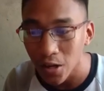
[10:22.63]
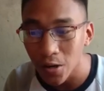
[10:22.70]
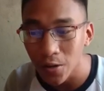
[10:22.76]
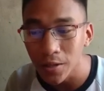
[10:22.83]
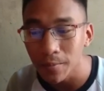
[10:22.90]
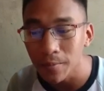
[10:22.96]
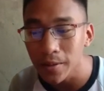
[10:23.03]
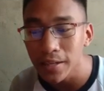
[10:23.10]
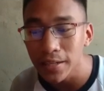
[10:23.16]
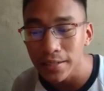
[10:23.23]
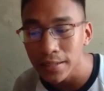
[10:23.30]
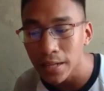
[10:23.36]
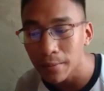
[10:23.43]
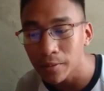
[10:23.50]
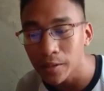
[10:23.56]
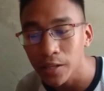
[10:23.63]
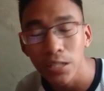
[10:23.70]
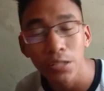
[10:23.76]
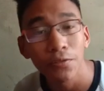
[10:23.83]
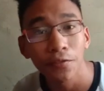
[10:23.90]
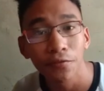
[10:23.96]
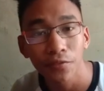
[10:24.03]
So the biggest
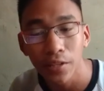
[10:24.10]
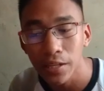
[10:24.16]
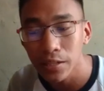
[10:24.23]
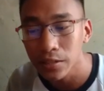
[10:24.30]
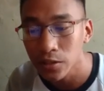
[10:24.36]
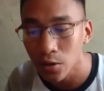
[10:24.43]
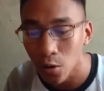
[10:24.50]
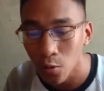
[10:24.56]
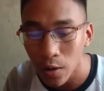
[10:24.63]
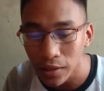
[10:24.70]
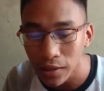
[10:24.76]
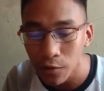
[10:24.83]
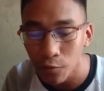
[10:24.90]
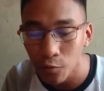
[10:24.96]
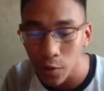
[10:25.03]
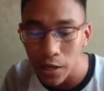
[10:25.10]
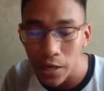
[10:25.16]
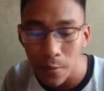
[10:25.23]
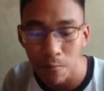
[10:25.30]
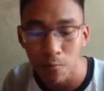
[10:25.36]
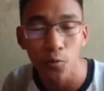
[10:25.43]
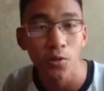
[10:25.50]
number is 15. So what if
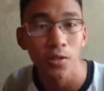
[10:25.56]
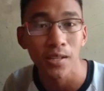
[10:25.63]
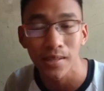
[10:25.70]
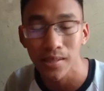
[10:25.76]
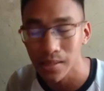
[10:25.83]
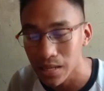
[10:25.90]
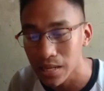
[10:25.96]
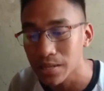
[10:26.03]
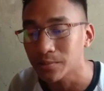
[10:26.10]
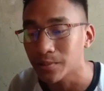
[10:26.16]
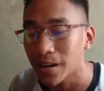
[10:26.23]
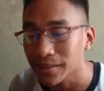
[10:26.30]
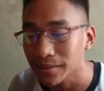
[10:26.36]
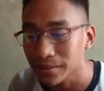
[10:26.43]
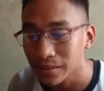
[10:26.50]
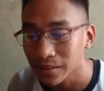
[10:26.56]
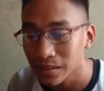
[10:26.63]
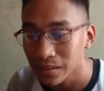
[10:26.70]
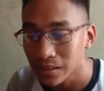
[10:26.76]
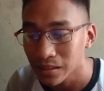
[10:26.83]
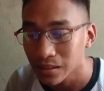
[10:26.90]
we input 16, right?